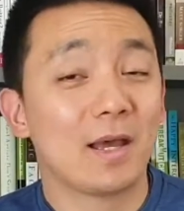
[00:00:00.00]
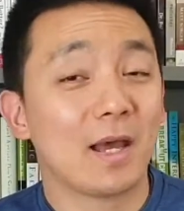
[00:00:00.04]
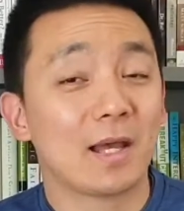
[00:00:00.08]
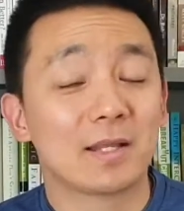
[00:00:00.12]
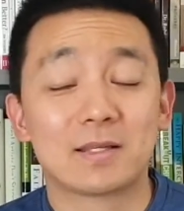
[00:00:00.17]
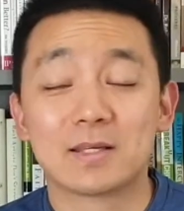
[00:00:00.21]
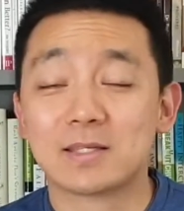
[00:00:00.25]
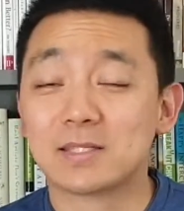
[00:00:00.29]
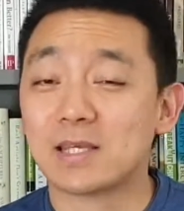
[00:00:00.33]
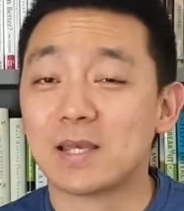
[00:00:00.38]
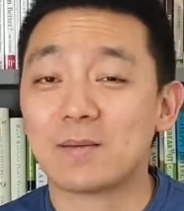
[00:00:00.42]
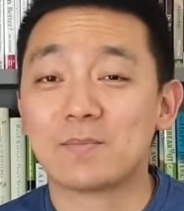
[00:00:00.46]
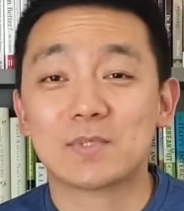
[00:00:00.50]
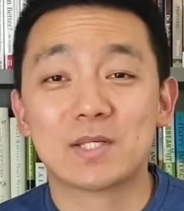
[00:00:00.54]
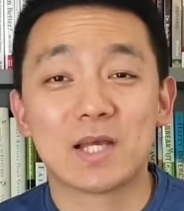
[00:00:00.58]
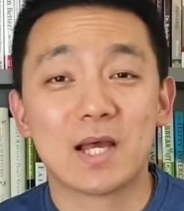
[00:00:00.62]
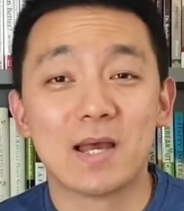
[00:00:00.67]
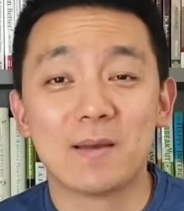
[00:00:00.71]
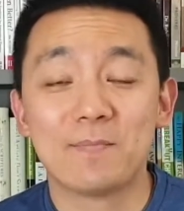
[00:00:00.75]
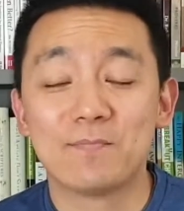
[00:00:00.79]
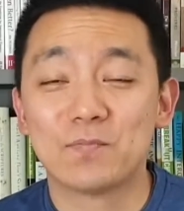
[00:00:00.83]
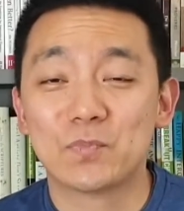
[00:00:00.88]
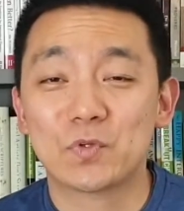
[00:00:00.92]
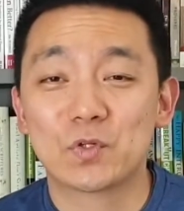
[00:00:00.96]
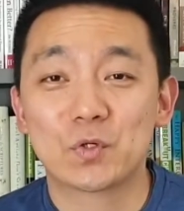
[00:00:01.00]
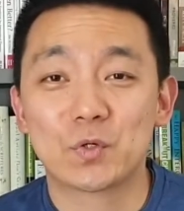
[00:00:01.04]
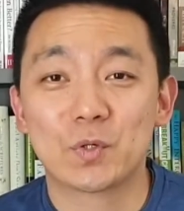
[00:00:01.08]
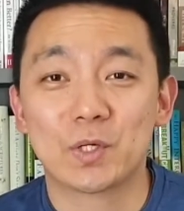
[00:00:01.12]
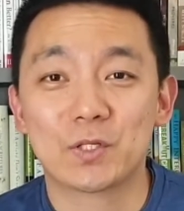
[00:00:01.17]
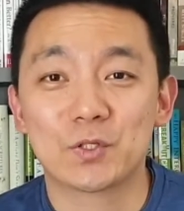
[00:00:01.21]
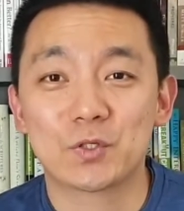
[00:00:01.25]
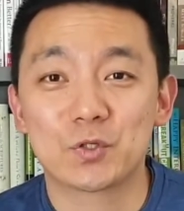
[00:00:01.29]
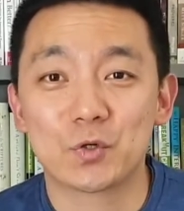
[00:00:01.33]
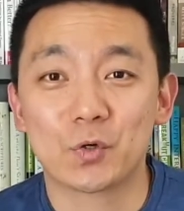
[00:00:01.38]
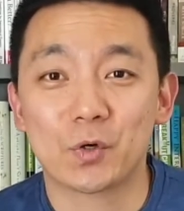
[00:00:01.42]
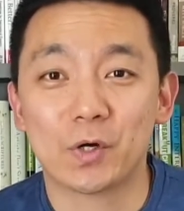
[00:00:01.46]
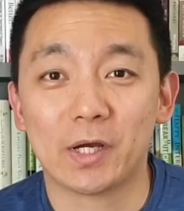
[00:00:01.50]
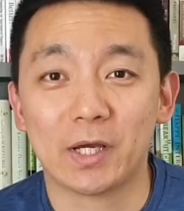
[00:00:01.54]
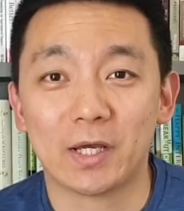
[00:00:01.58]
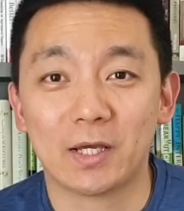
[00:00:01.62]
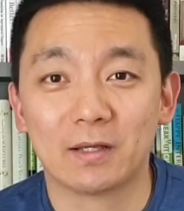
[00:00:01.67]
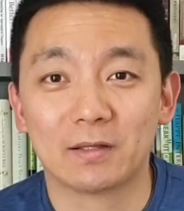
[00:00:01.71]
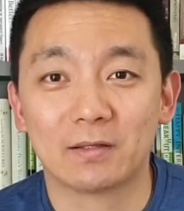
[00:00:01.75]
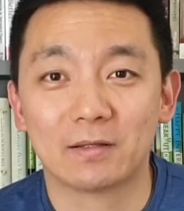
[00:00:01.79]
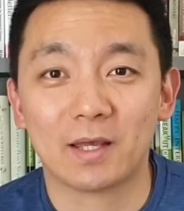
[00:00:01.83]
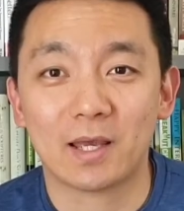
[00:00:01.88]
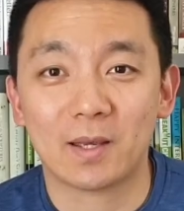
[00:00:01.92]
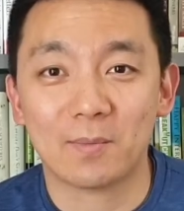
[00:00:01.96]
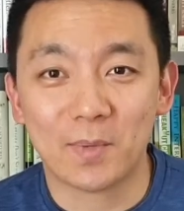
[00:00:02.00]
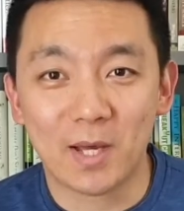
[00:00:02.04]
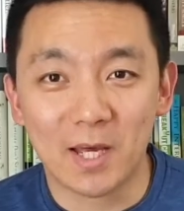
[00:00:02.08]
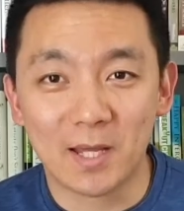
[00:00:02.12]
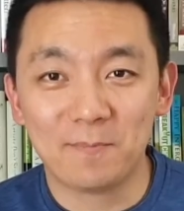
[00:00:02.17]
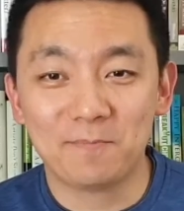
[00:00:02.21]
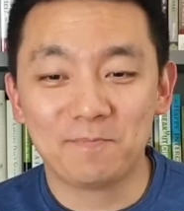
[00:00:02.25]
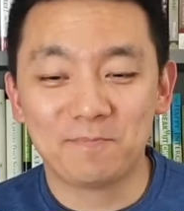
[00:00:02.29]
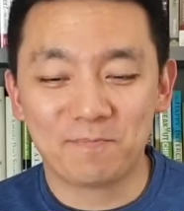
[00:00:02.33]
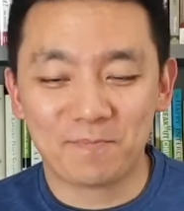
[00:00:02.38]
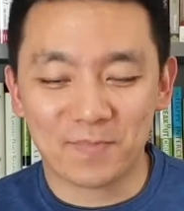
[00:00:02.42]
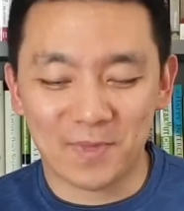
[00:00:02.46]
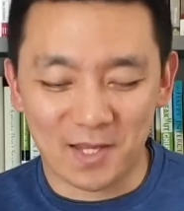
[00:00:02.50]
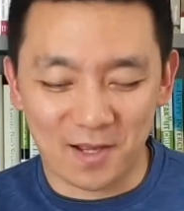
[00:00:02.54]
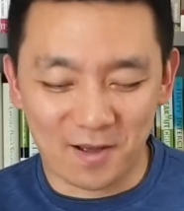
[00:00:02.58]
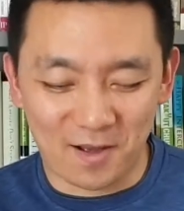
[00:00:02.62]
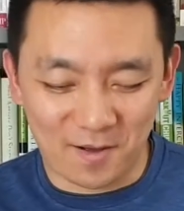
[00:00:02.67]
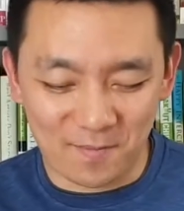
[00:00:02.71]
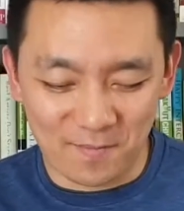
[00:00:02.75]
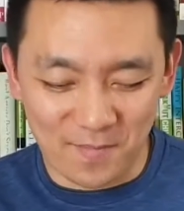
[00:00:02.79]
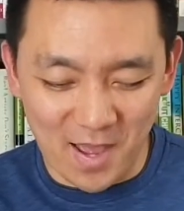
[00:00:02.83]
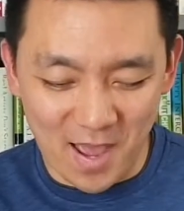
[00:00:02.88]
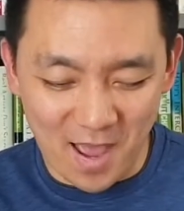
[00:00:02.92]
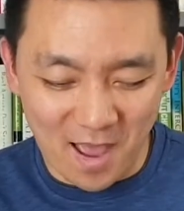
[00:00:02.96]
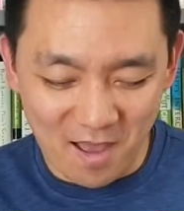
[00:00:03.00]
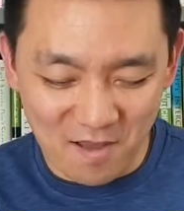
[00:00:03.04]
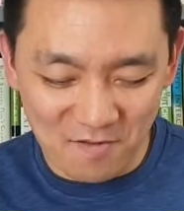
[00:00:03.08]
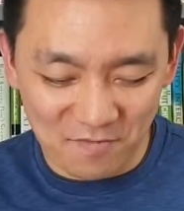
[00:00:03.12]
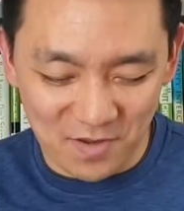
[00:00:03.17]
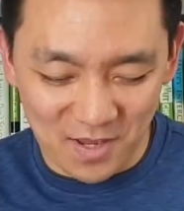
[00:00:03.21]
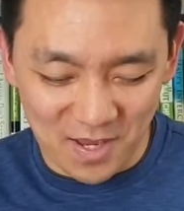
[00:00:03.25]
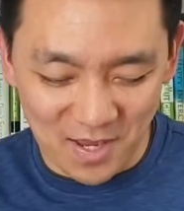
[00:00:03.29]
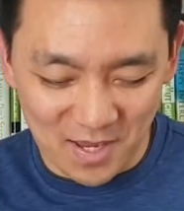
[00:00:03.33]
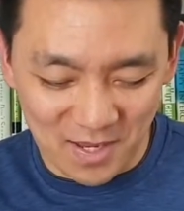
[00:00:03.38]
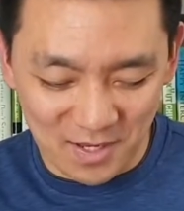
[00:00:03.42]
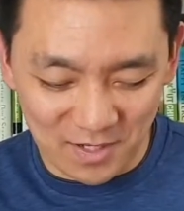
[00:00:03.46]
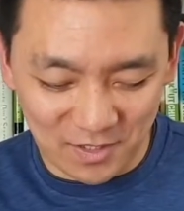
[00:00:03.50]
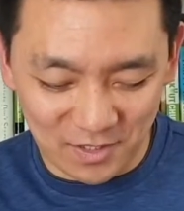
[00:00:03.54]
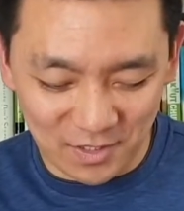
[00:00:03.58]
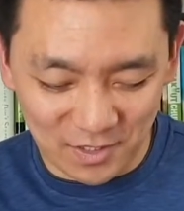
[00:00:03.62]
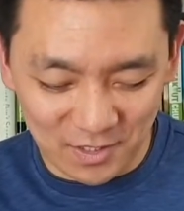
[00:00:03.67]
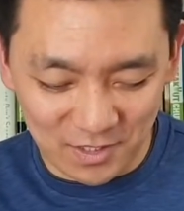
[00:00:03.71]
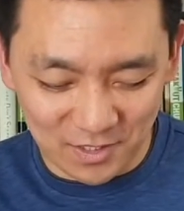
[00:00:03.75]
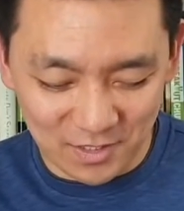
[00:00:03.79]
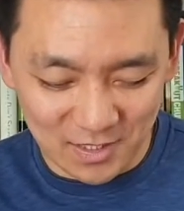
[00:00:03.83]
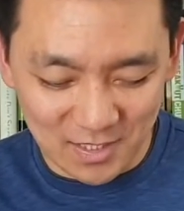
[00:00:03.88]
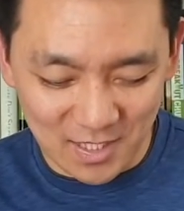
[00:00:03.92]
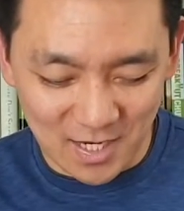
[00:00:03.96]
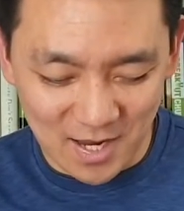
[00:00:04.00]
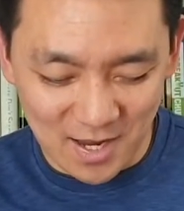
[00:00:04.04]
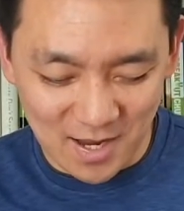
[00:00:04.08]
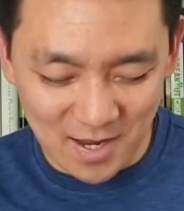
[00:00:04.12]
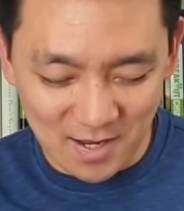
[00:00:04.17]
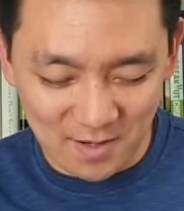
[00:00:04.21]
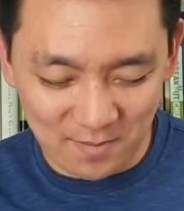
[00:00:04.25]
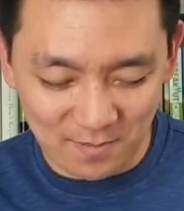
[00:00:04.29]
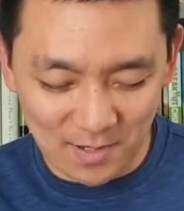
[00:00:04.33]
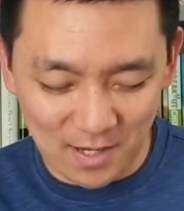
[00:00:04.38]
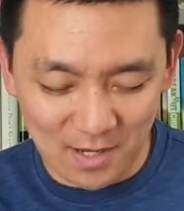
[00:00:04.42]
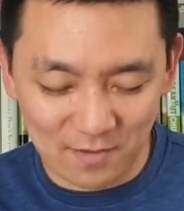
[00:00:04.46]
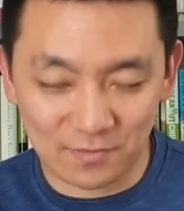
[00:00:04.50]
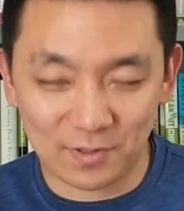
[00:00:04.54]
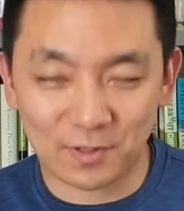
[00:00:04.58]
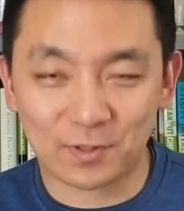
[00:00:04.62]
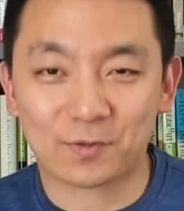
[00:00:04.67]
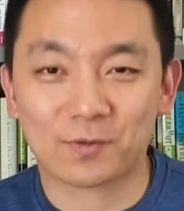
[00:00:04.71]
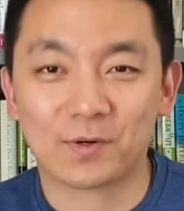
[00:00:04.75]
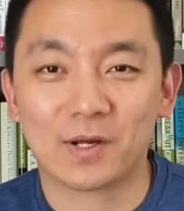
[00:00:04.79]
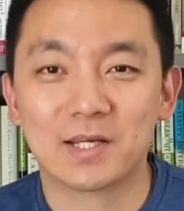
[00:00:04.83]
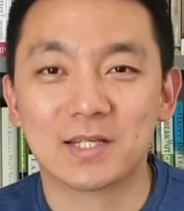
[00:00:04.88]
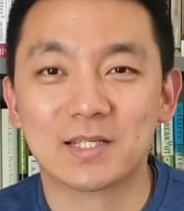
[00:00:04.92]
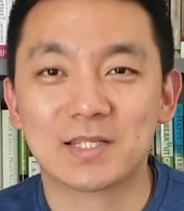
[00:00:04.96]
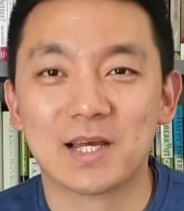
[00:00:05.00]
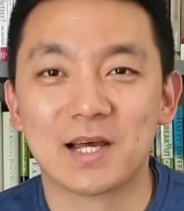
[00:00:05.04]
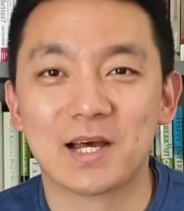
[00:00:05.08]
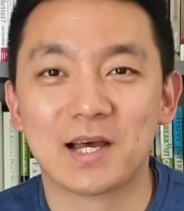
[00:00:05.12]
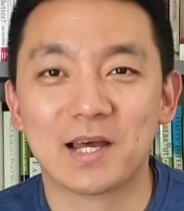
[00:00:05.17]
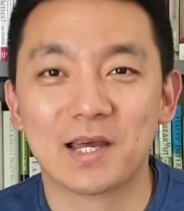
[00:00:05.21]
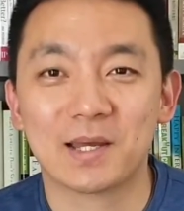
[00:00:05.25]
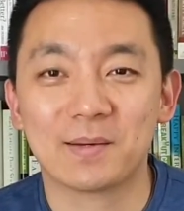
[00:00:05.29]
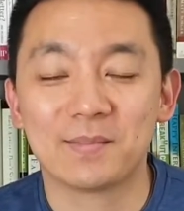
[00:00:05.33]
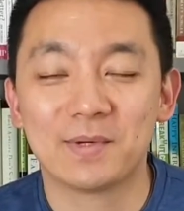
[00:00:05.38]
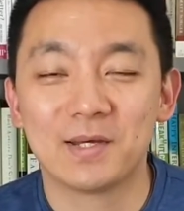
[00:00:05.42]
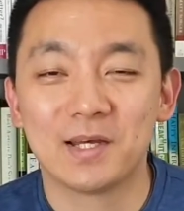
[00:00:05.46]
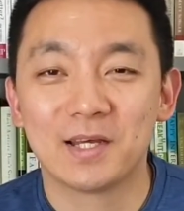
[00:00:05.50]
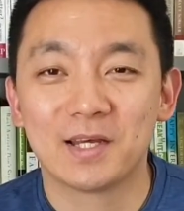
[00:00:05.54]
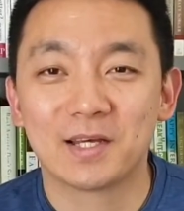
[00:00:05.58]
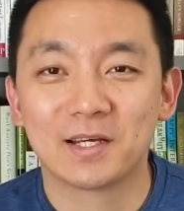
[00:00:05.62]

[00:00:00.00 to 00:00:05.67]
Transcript: At the same time, to enjoy. Amen? Have a good time. Have a great time.